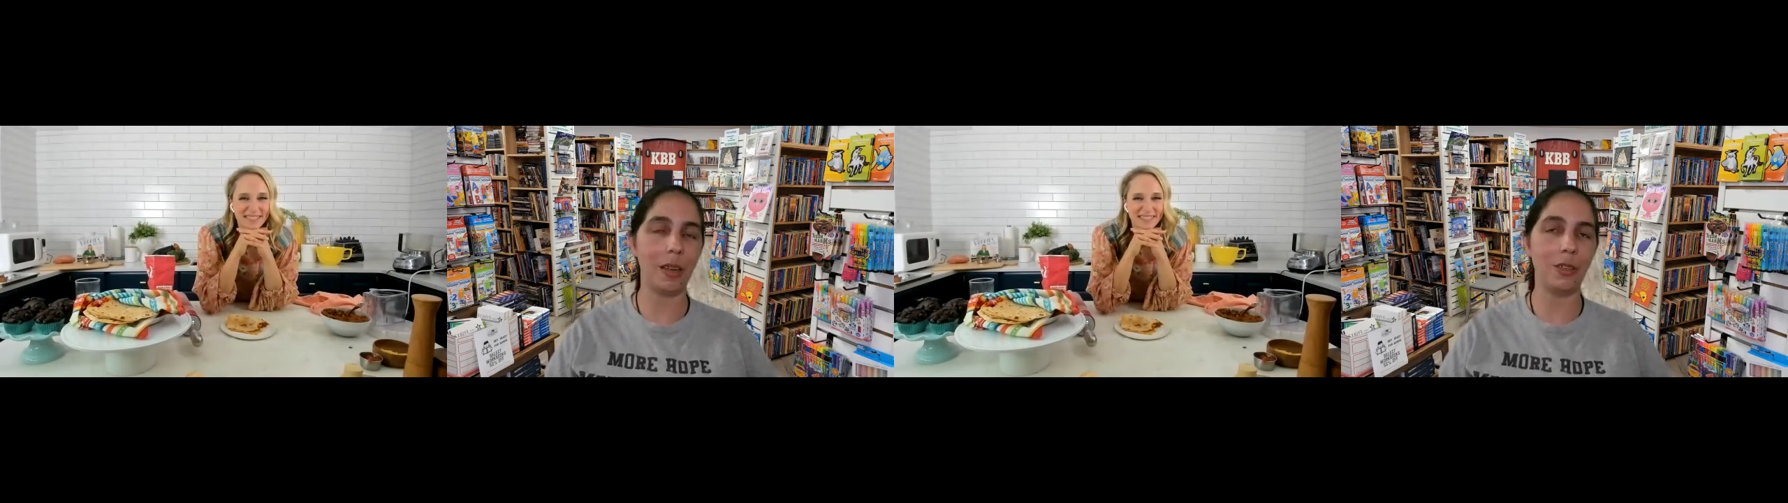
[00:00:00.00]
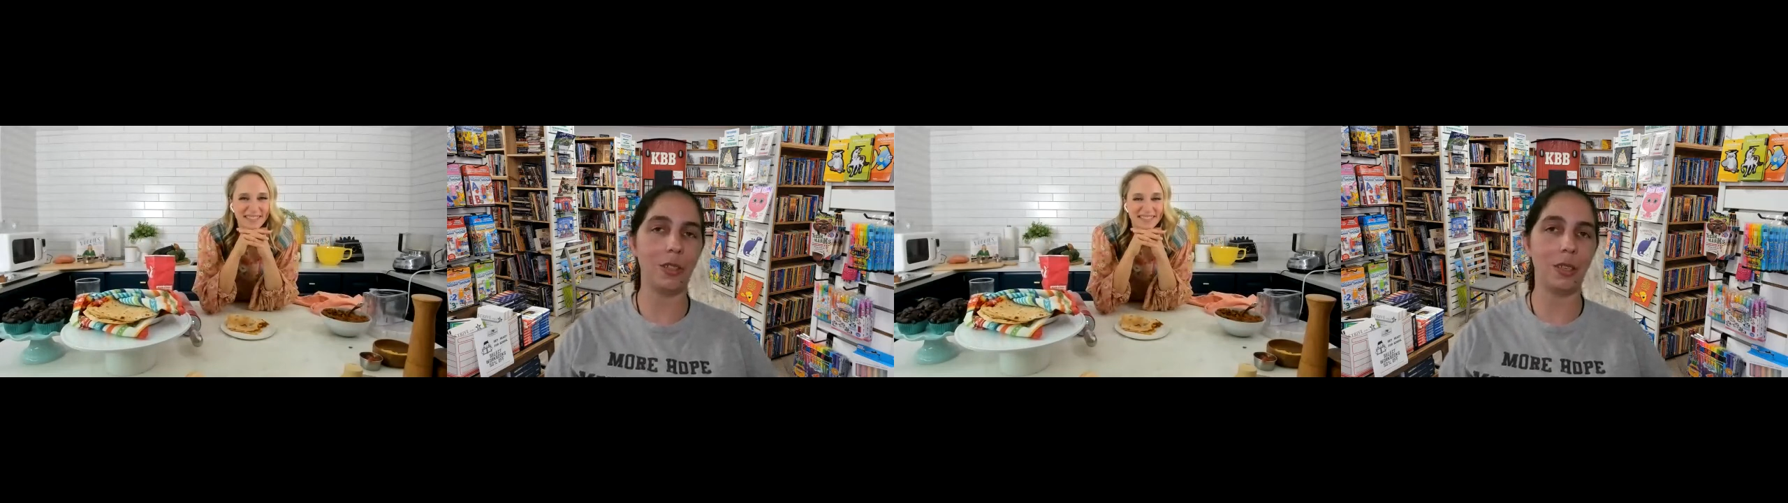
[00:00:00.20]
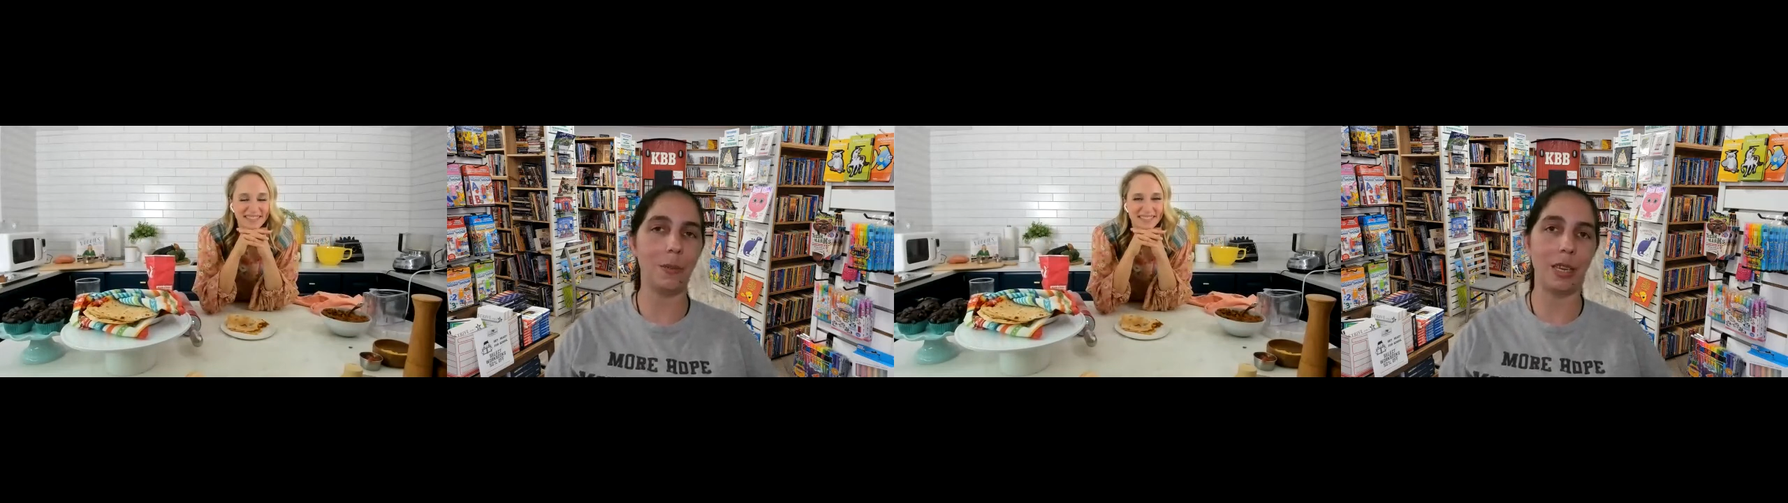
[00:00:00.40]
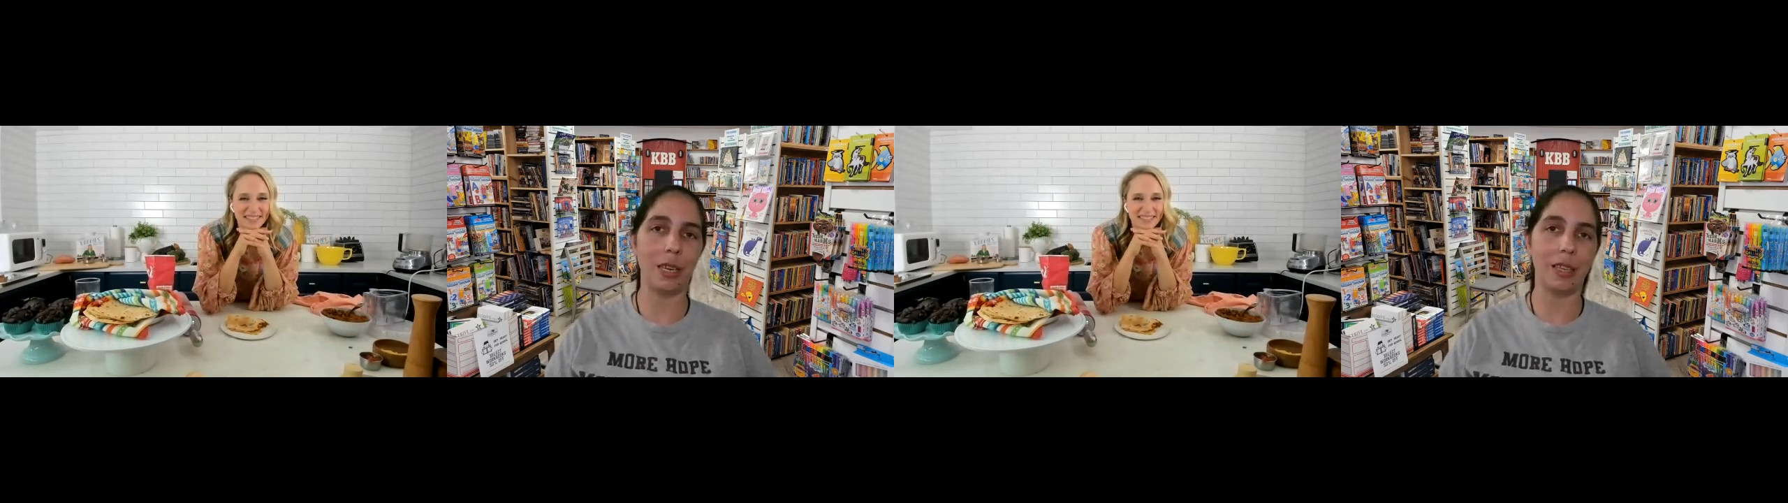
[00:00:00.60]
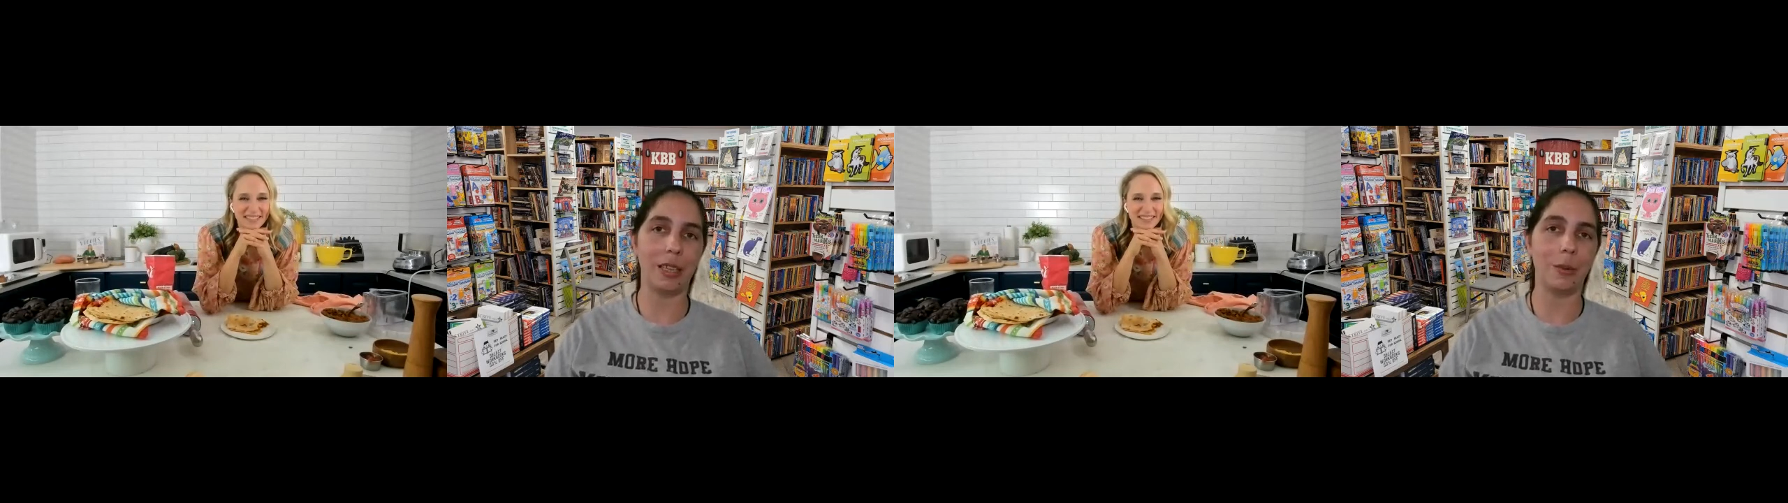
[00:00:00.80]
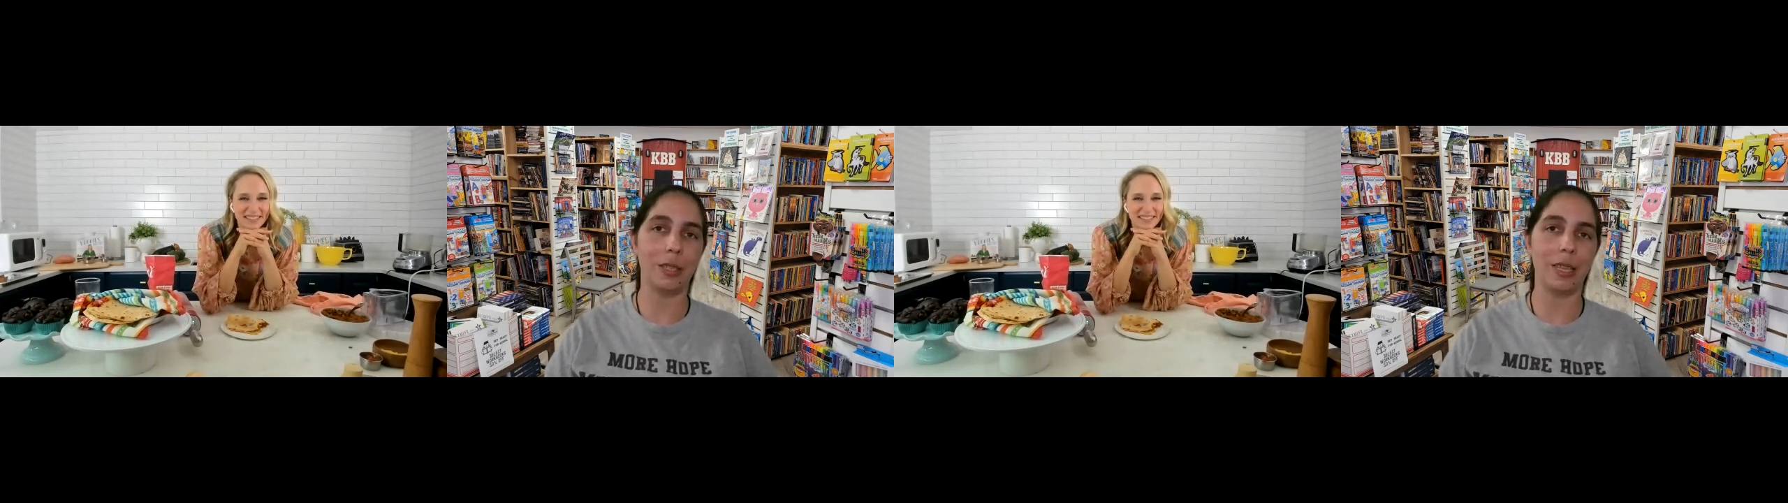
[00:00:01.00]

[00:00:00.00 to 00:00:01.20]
I just immediately was